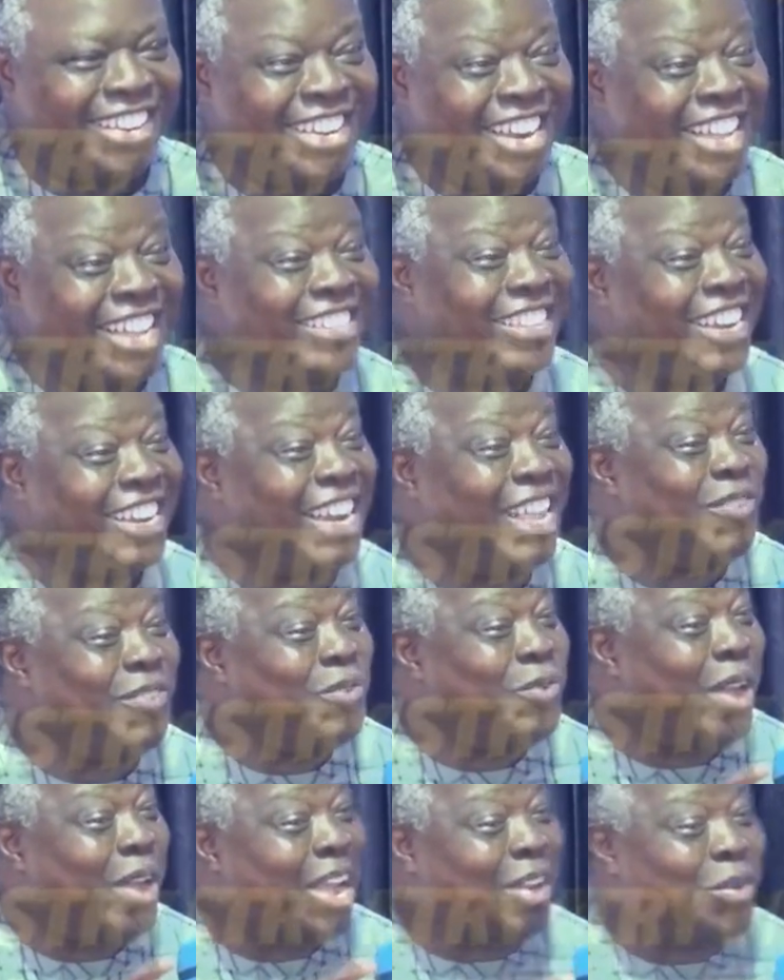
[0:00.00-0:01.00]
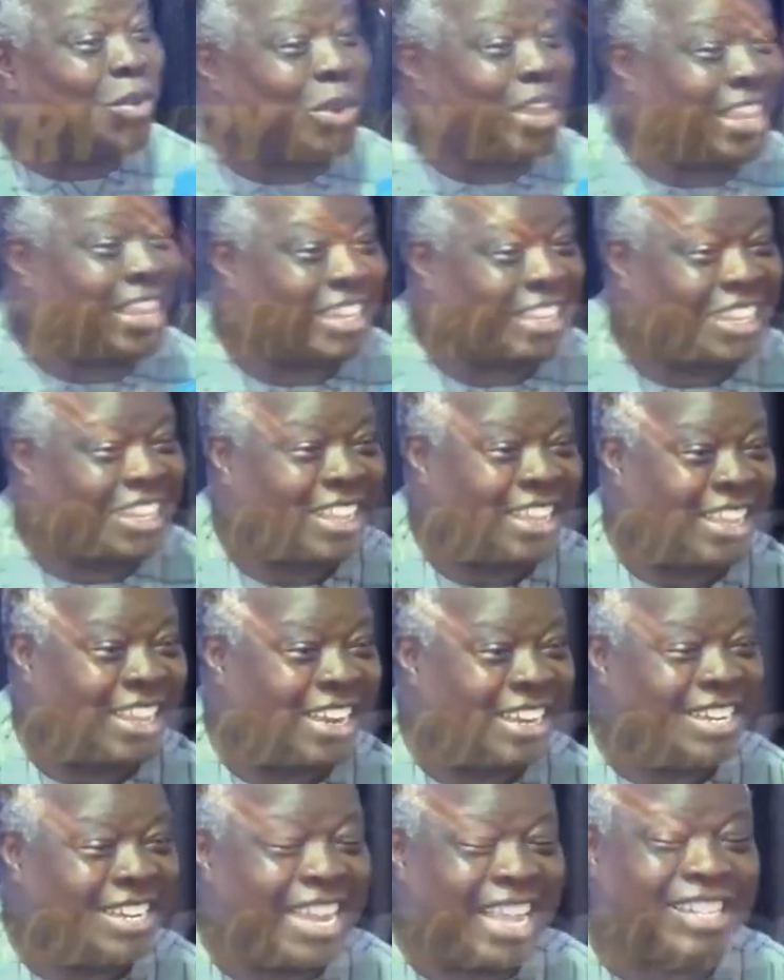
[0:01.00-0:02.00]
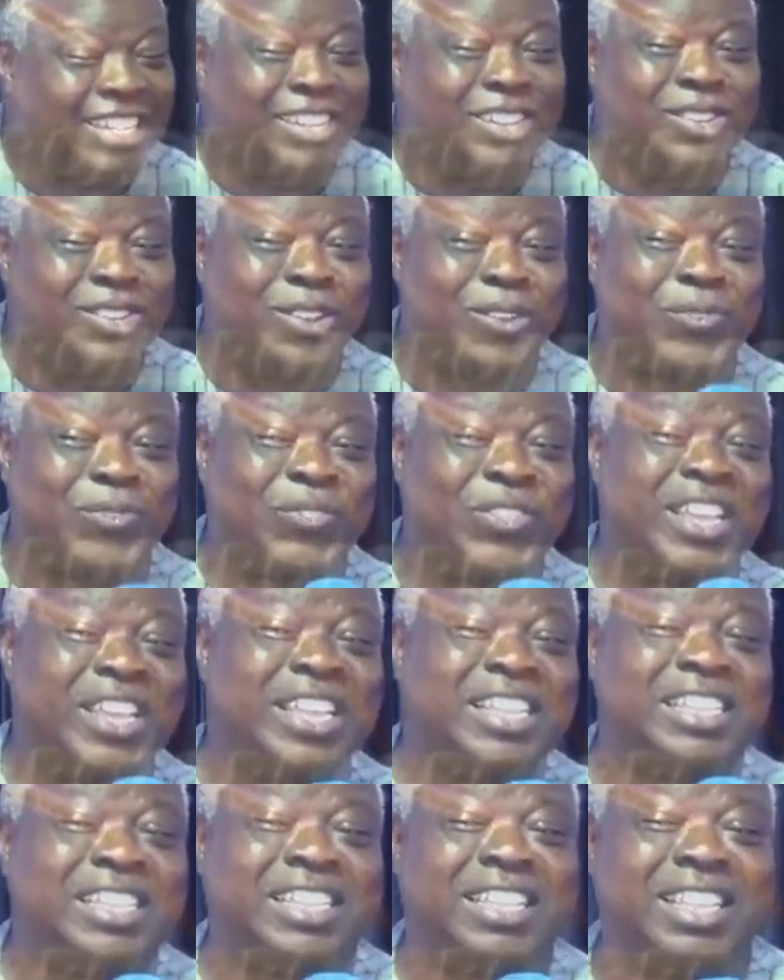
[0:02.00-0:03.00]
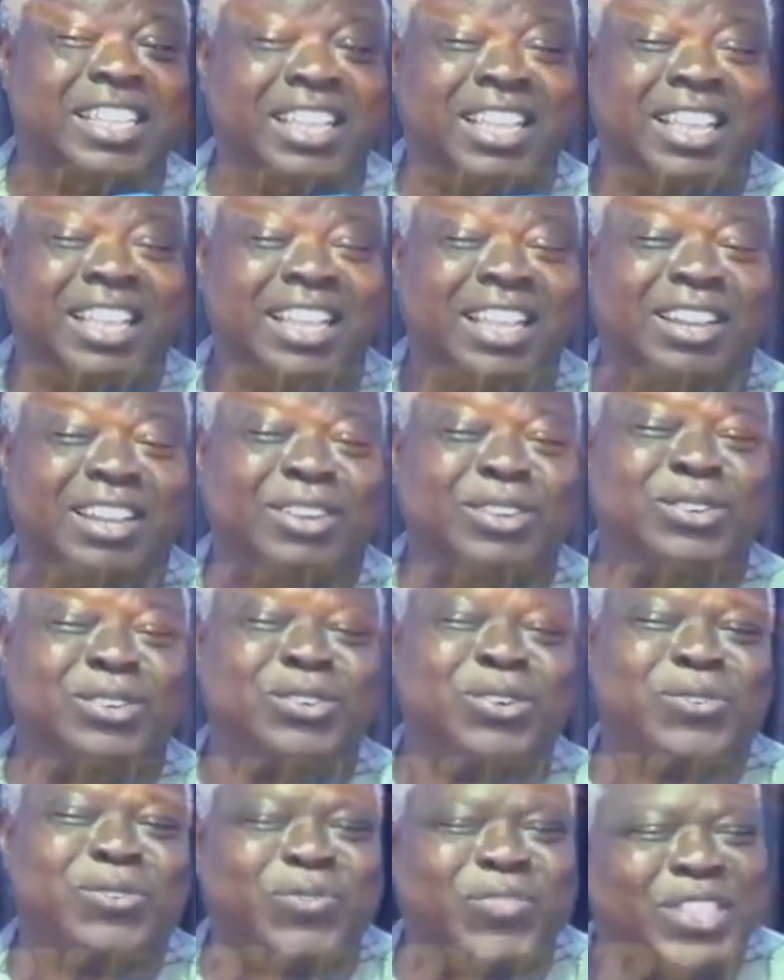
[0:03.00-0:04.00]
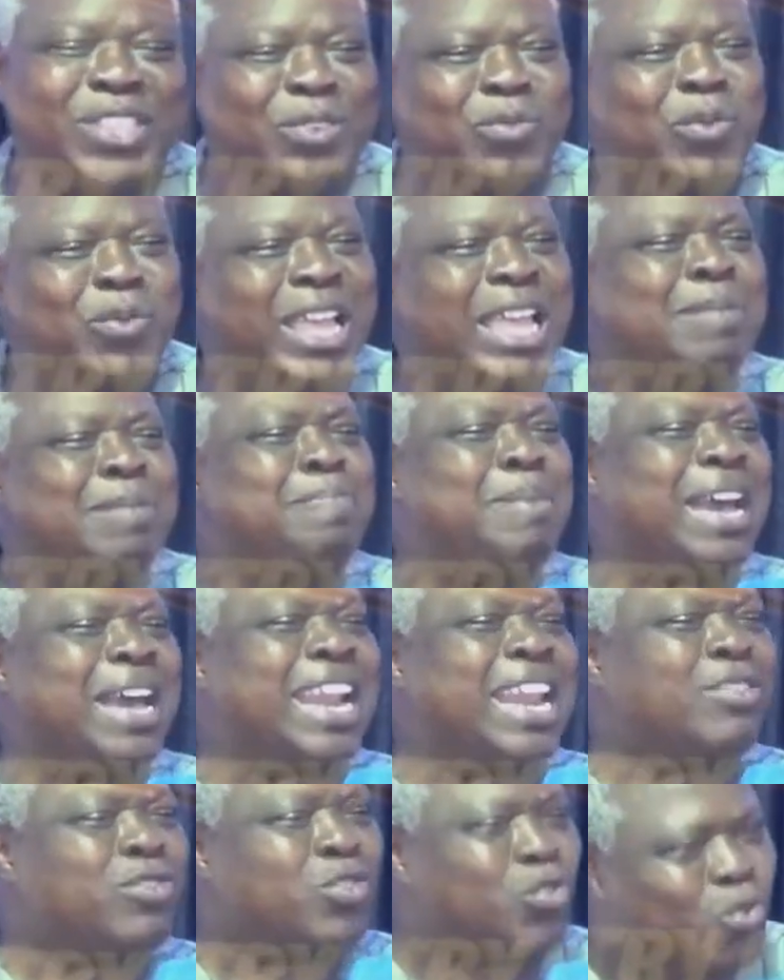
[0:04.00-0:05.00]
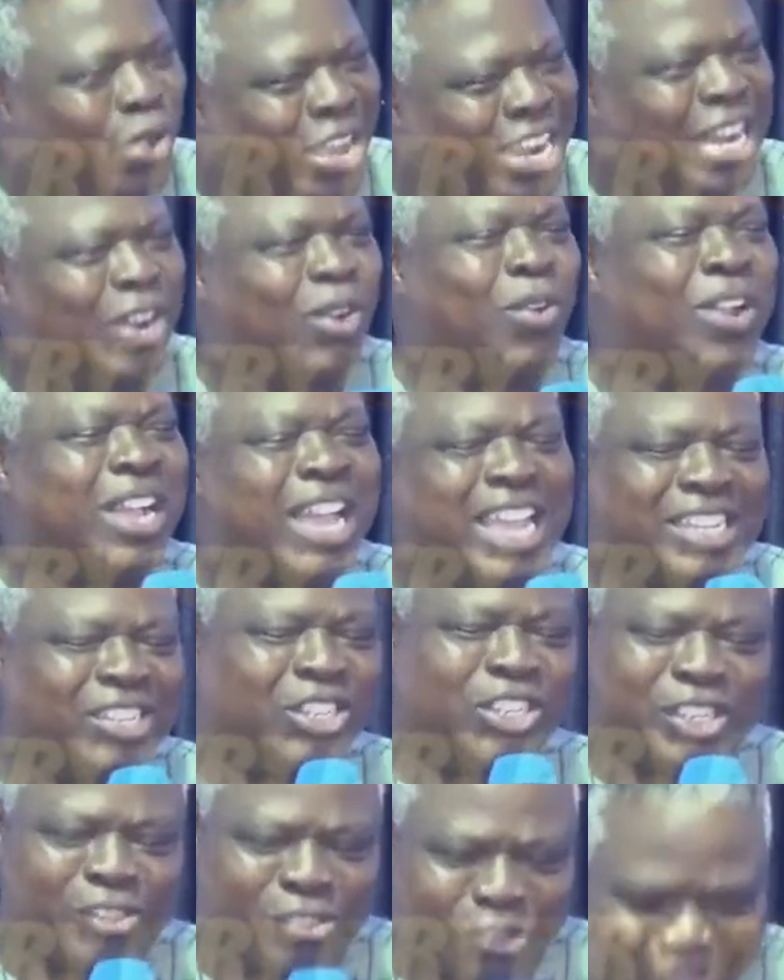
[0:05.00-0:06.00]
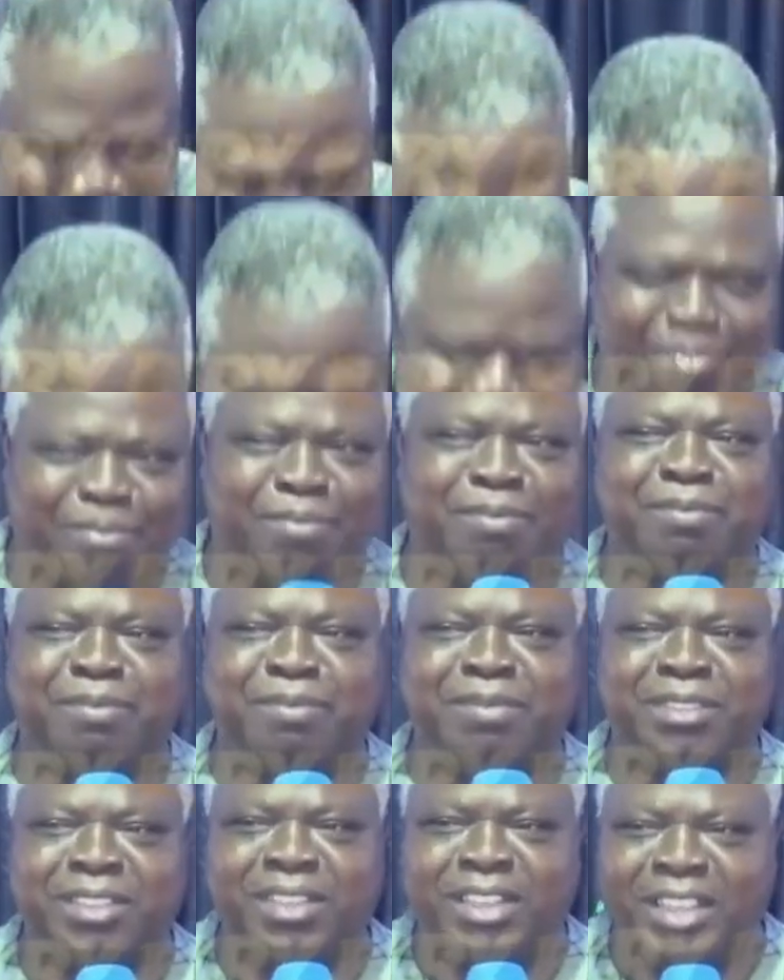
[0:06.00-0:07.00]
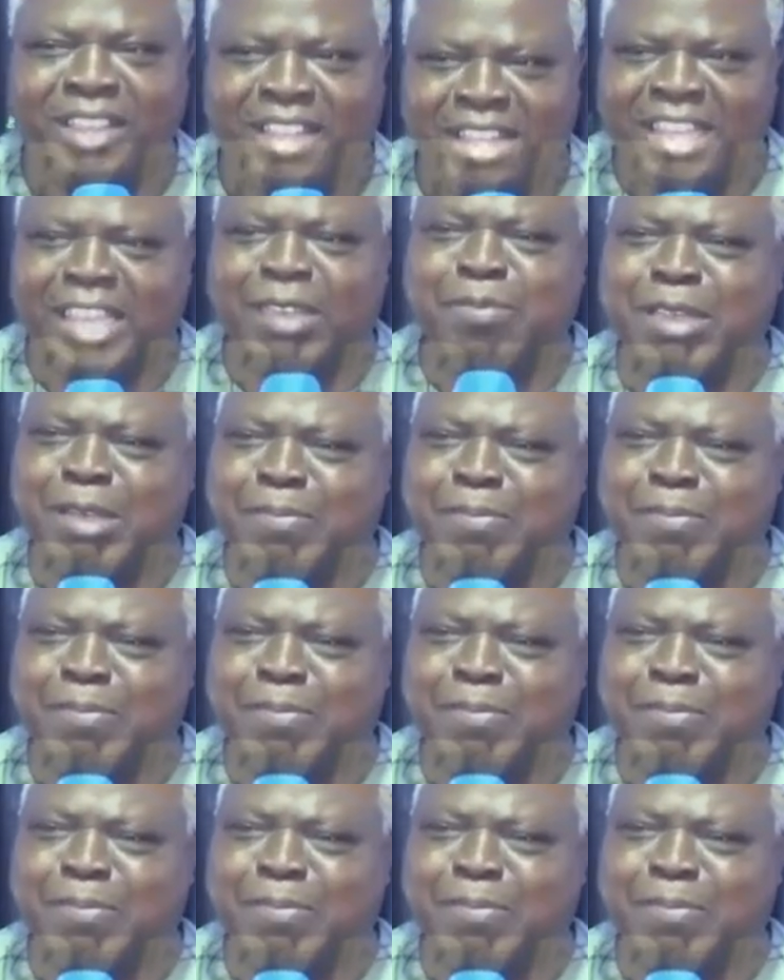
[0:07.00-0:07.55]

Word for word: That's the level we are going. That nothing. Nothing will embarrass you any longer in Jesus' name. Amen. Give you